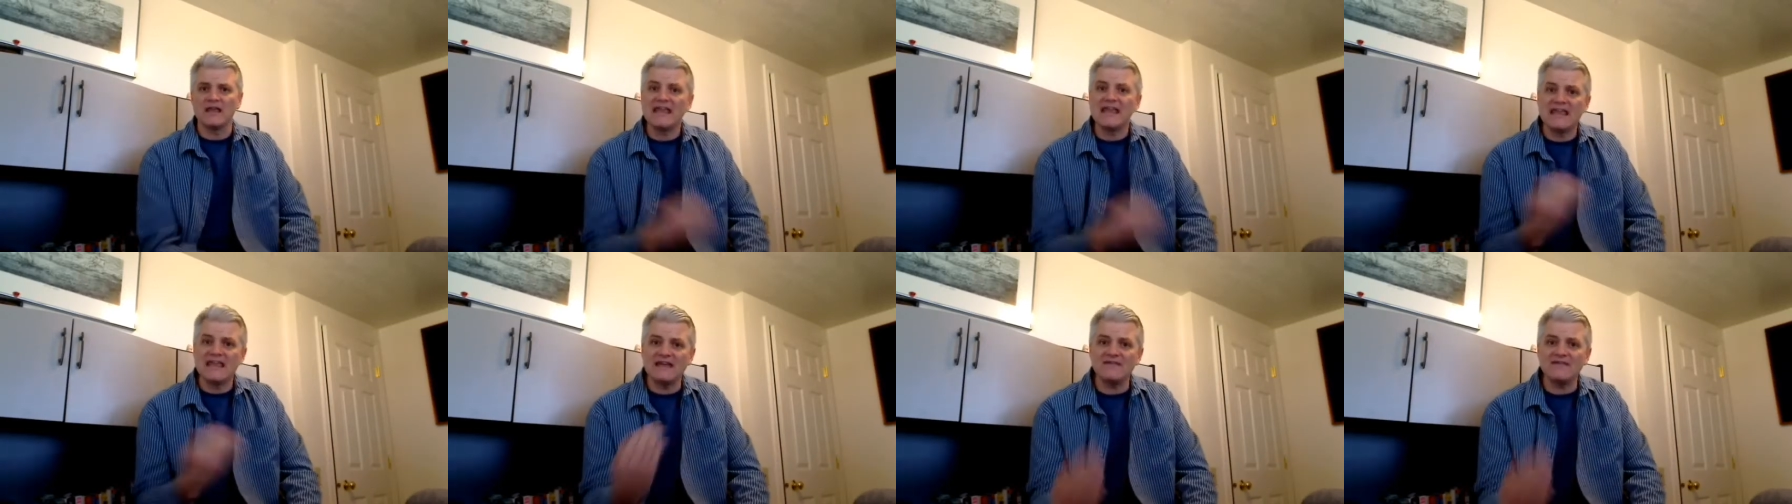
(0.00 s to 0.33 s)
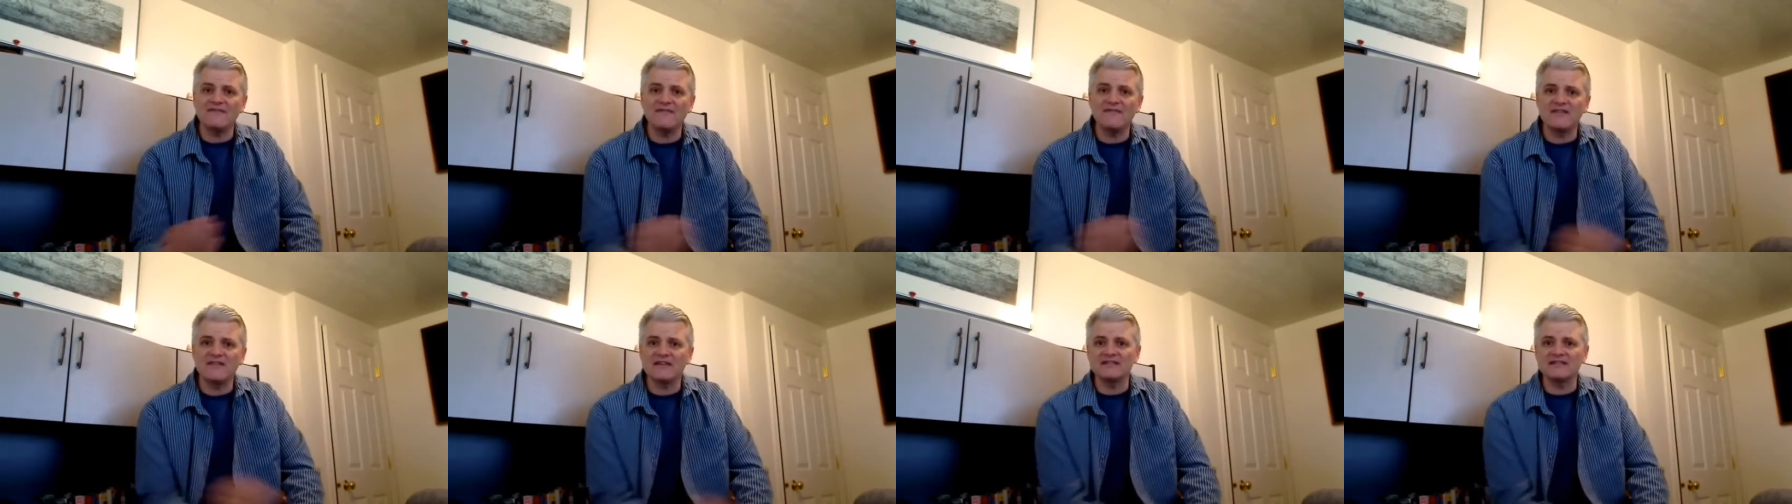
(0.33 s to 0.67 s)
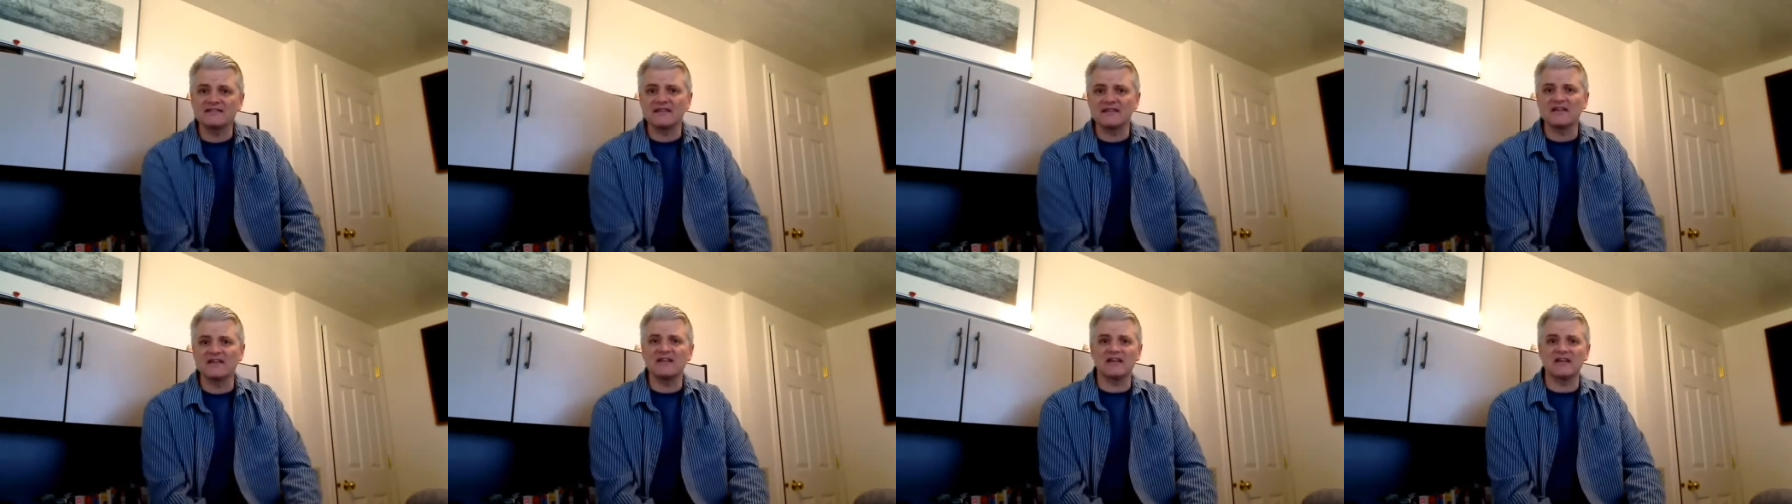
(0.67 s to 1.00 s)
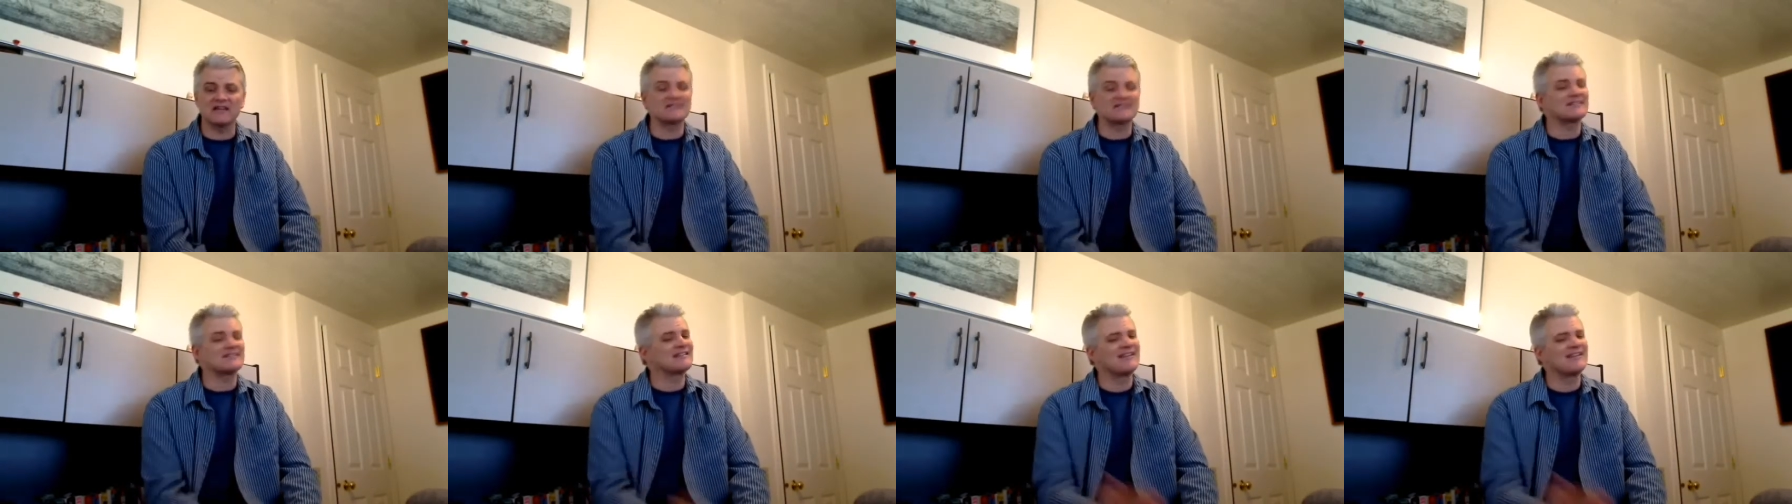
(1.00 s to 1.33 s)
If they say
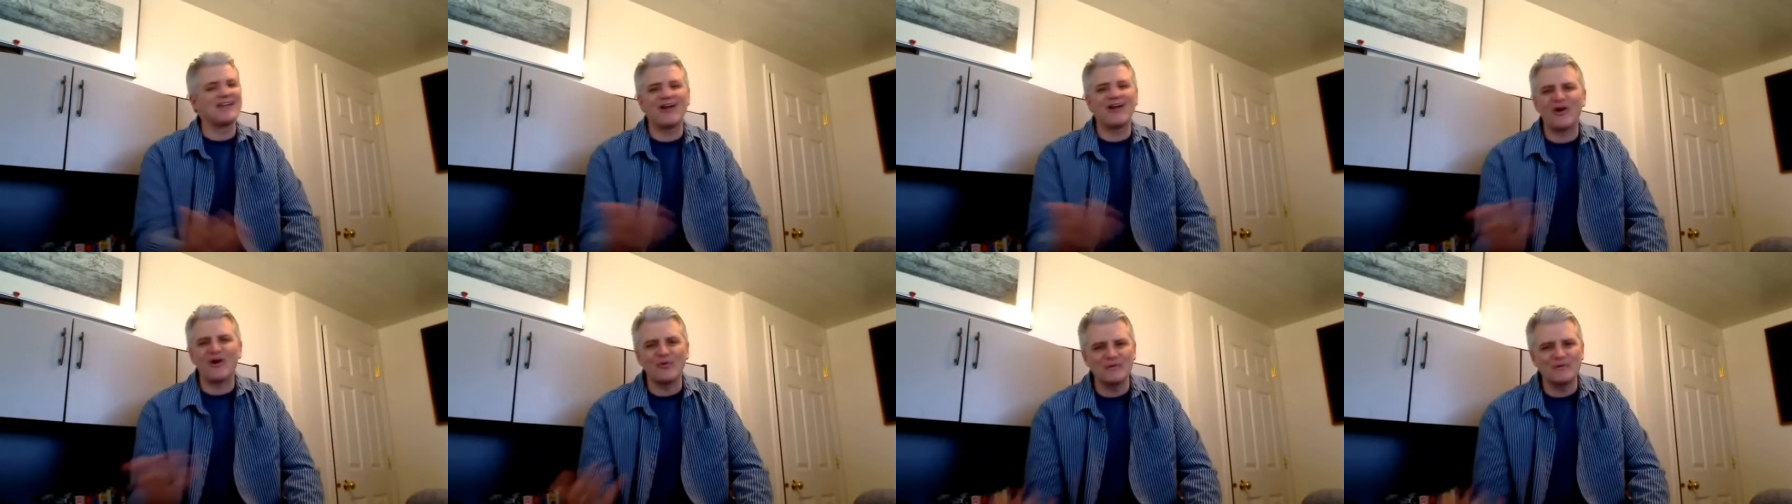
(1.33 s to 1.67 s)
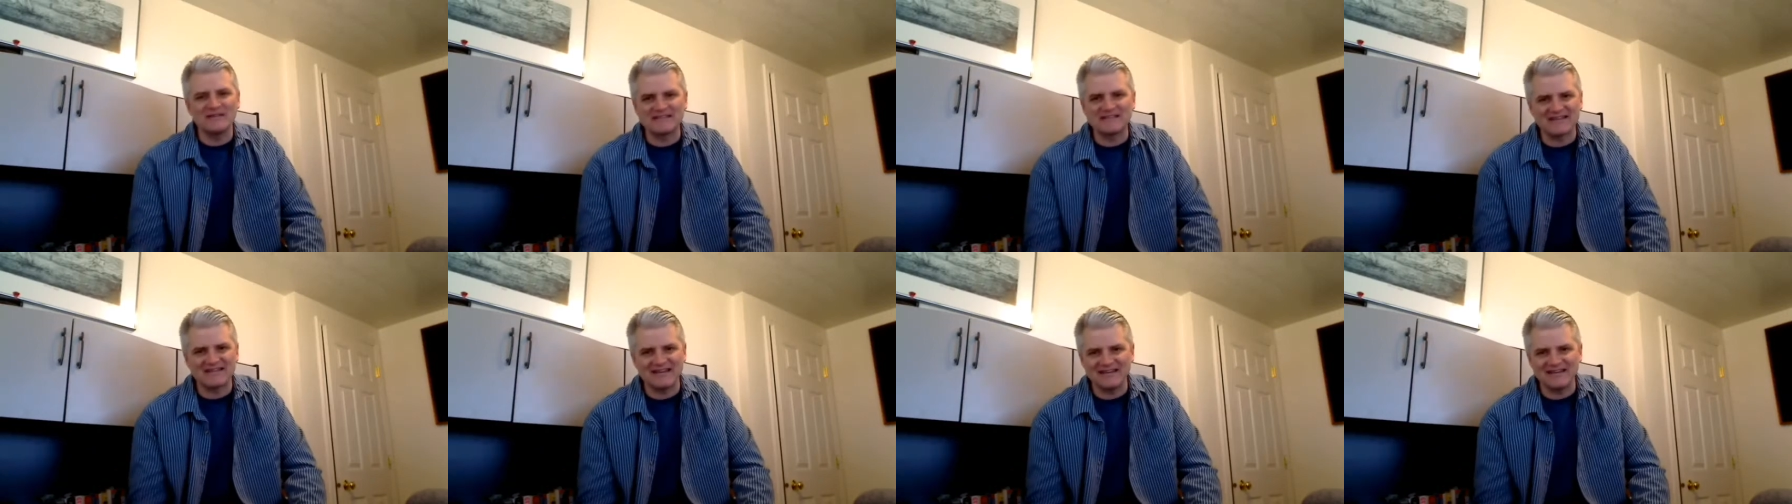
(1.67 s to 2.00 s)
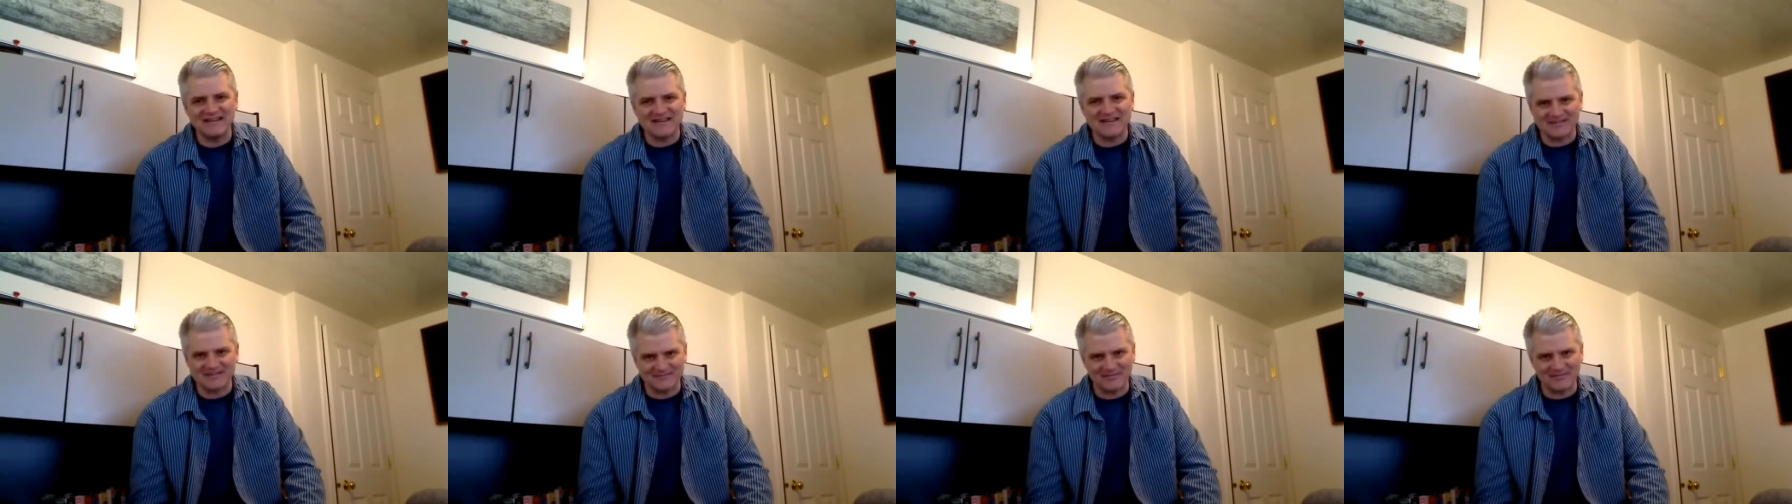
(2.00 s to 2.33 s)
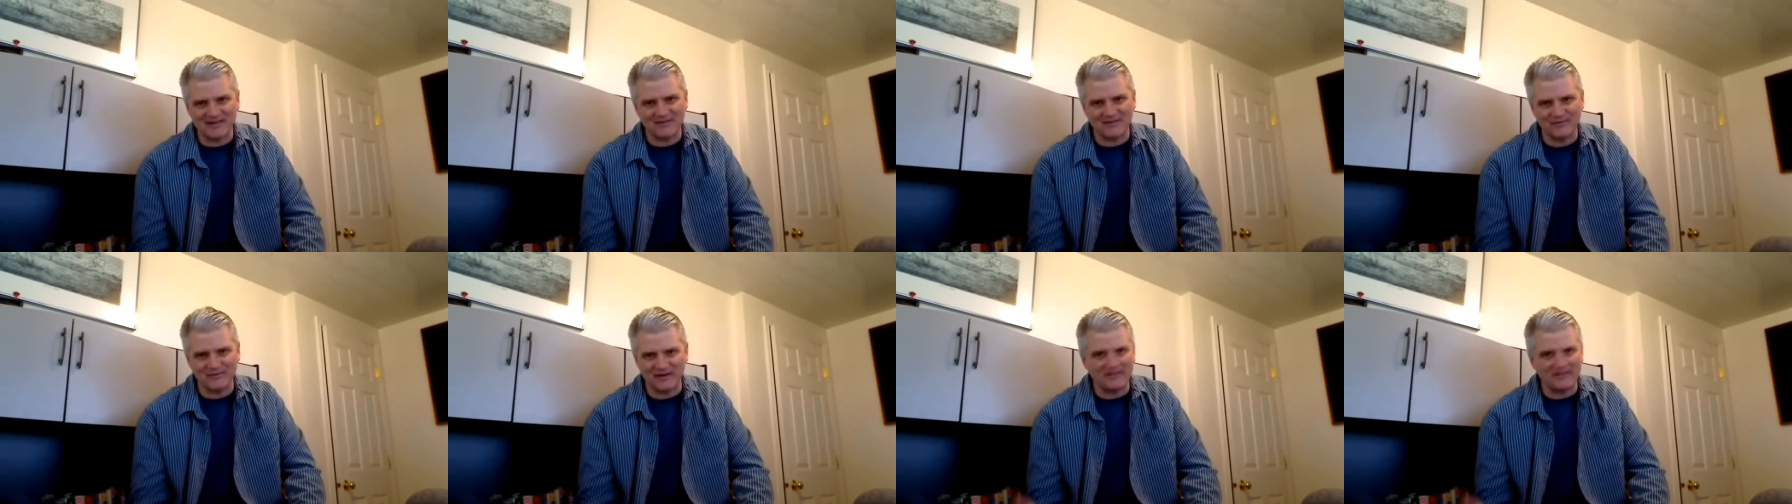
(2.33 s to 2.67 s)
yes, and they always say yes, by
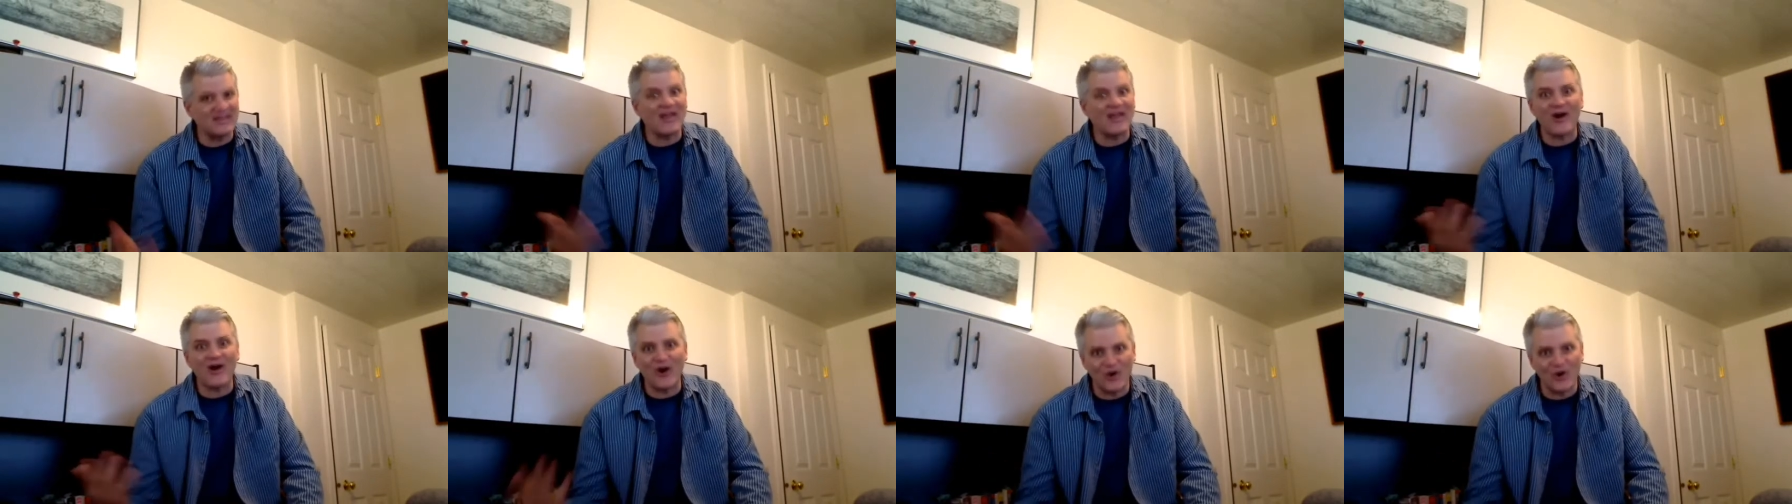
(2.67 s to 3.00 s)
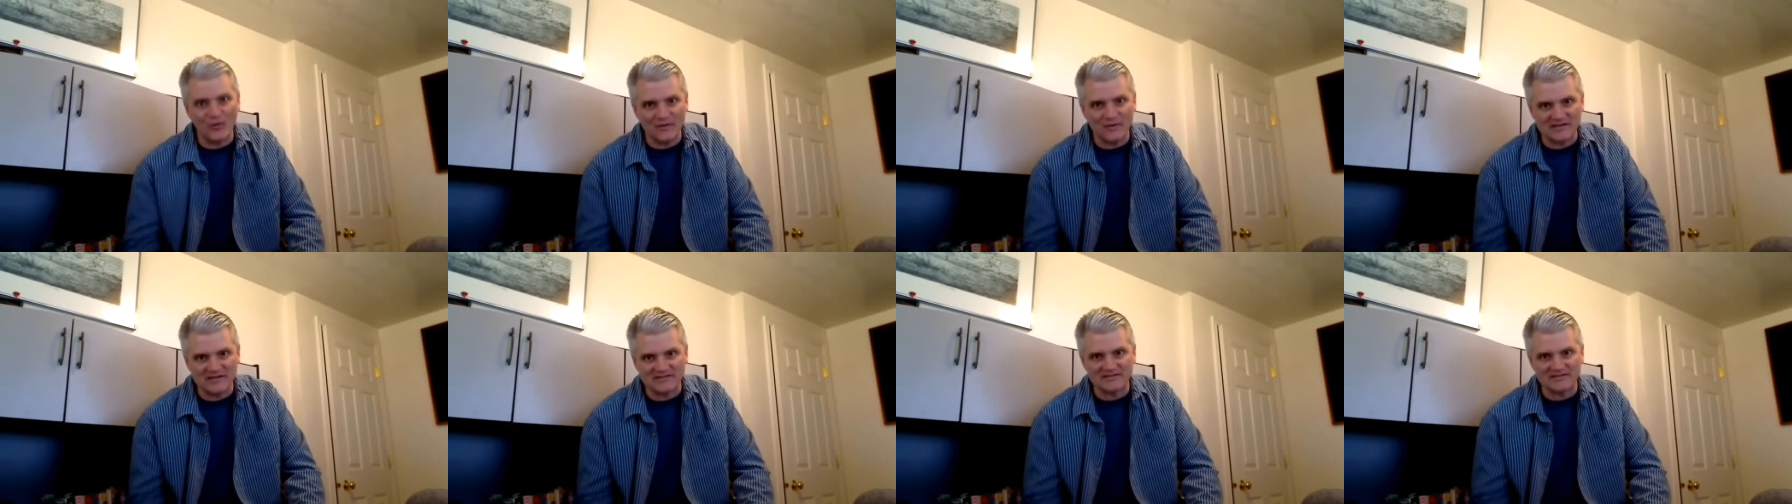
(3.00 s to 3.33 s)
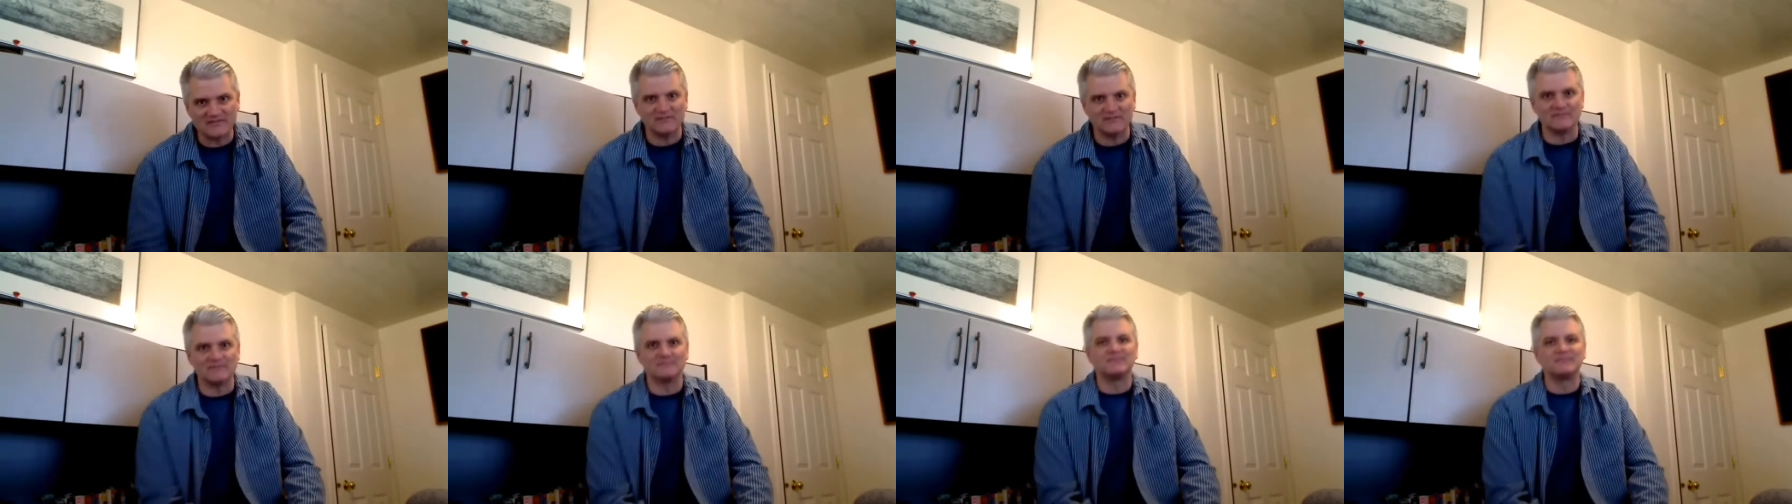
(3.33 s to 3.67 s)
the way, they always do.